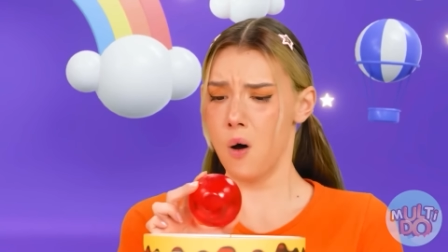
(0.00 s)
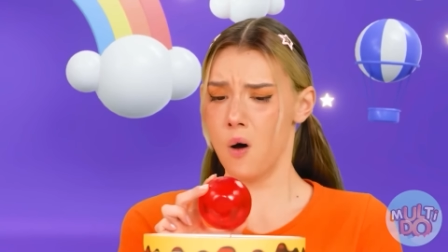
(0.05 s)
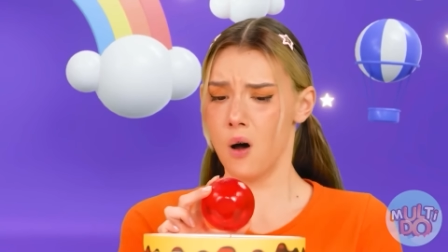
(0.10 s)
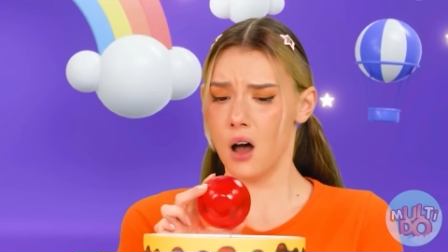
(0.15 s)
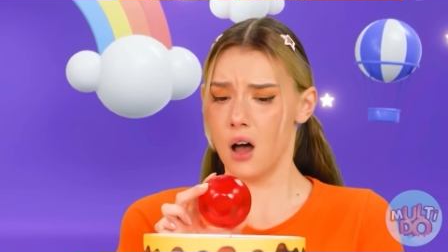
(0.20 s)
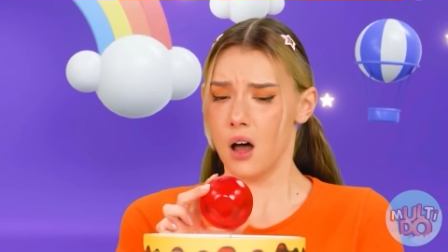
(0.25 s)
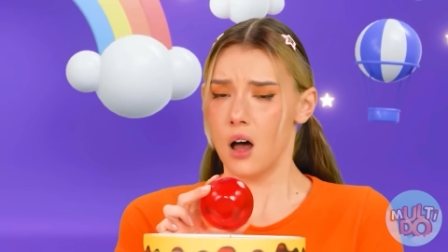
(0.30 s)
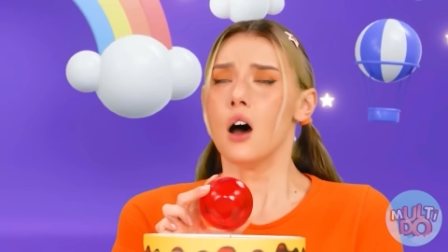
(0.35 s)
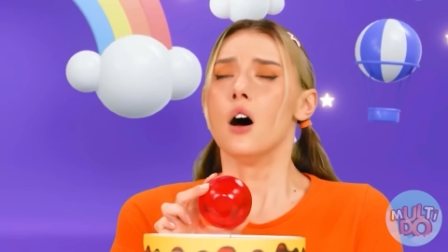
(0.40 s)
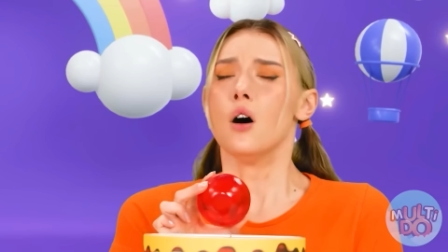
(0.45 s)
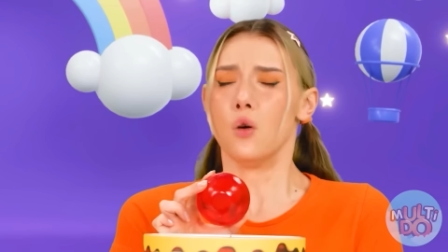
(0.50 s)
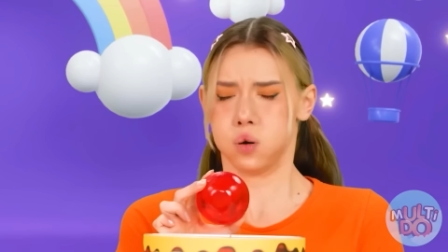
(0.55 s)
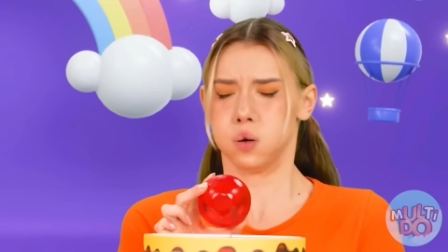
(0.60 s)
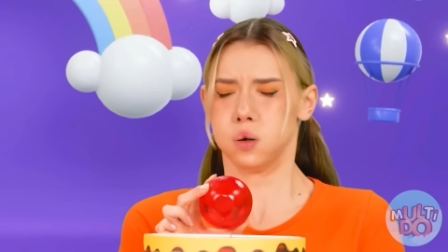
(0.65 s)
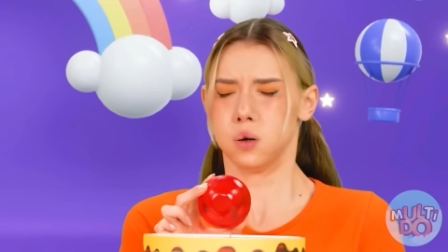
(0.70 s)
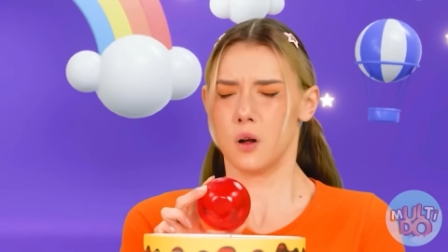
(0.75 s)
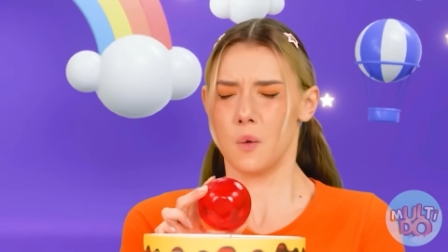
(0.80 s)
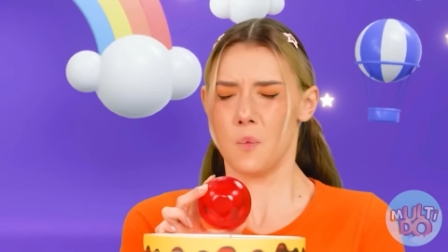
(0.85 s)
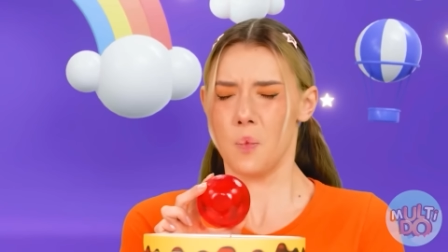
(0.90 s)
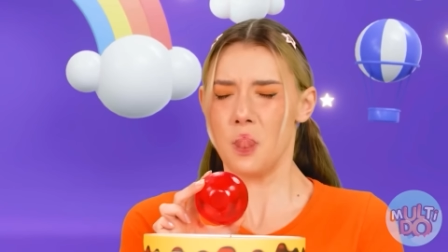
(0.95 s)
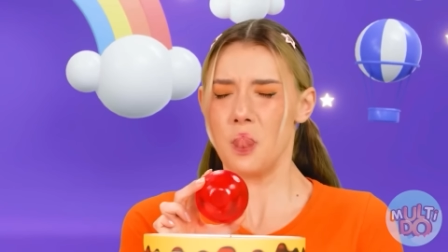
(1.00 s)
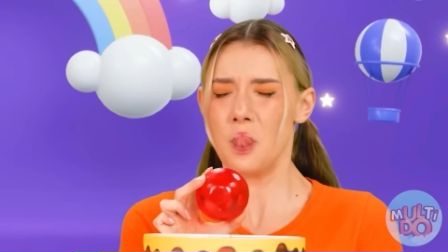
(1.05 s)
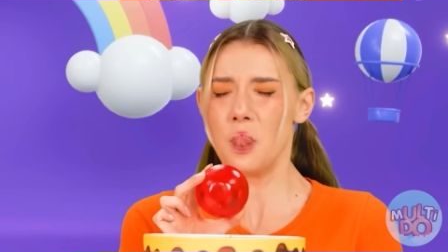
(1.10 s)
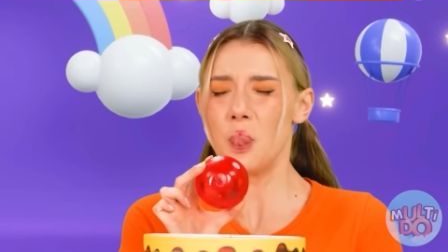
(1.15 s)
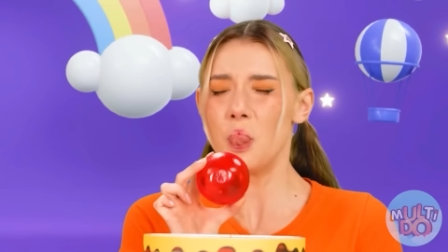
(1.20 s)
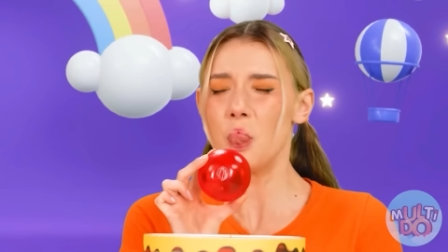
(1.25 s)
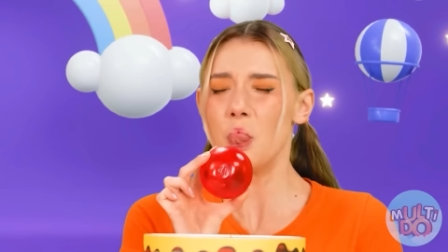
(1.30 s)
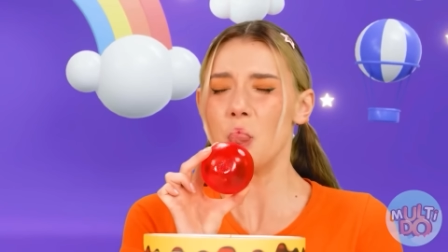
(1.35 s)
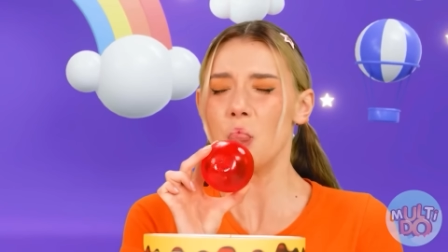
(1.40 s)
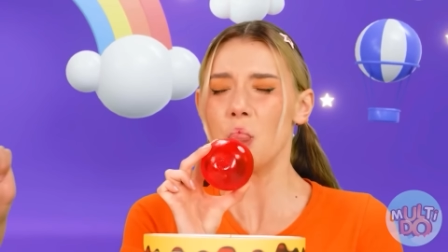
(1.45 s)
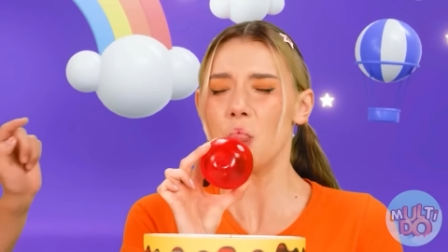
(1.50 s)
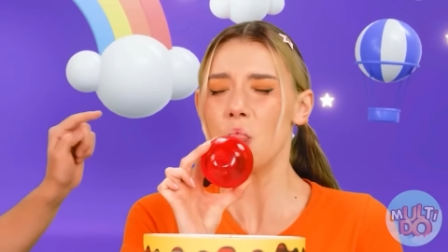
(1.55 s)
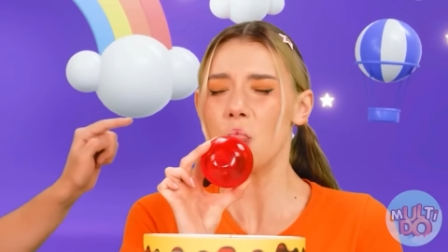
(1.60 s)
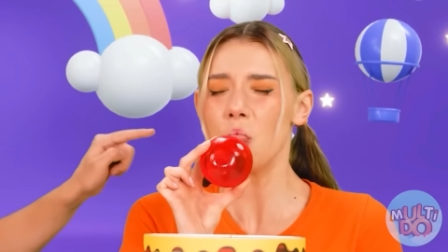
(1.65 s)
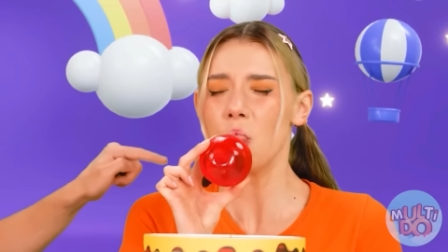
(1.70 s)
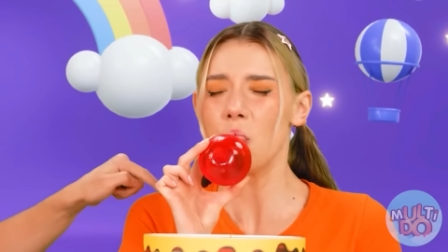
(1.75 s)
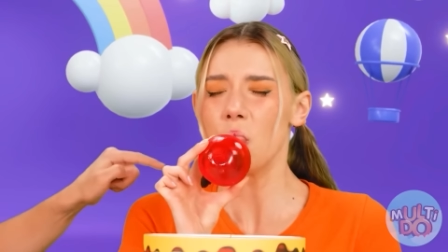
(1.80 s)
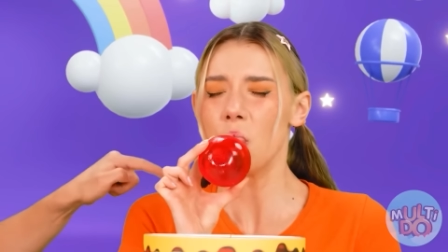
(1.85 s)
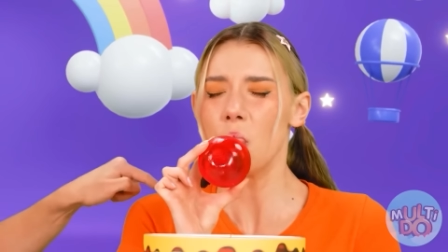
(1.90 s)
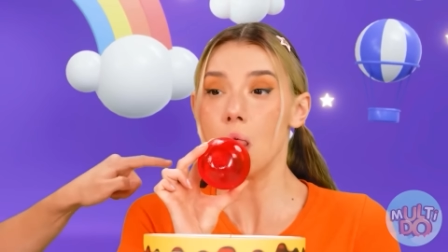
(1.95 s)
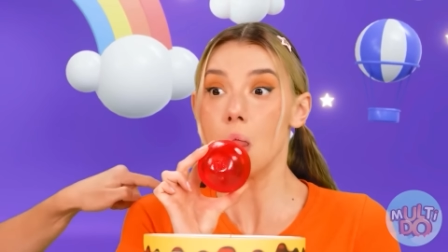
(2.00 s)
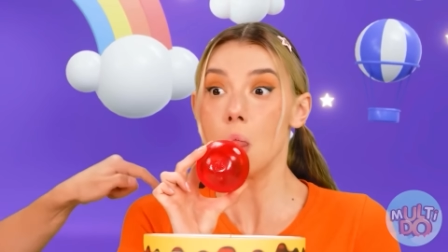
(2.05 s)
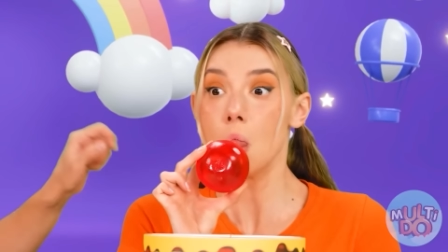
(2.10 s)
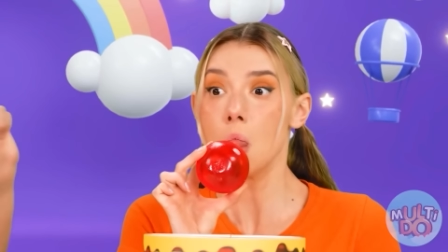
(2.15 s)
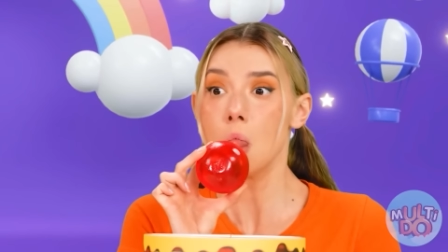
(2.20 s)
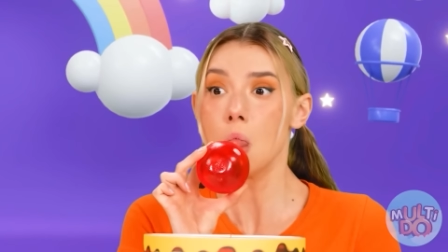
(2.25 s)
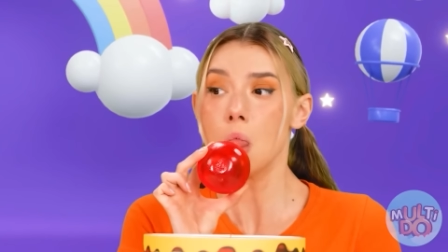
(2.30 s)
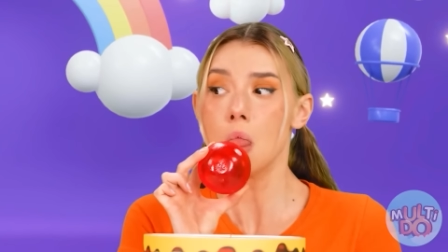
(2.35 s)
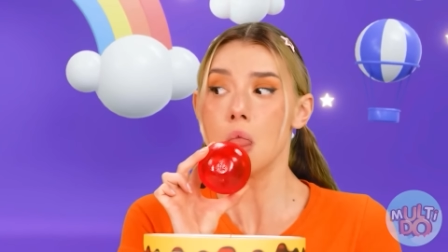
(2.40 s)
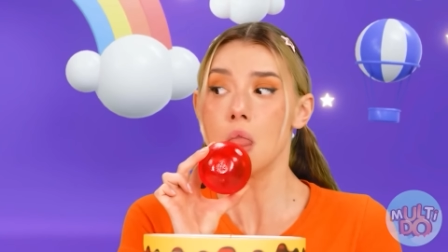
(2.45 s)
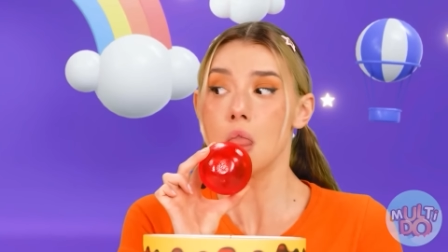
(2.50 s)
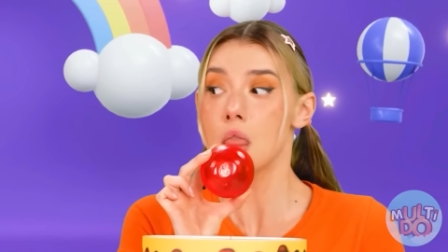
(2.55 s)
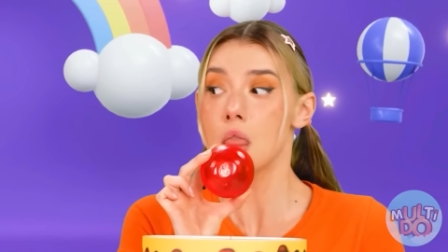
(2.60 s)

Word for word: We need to get ready. What?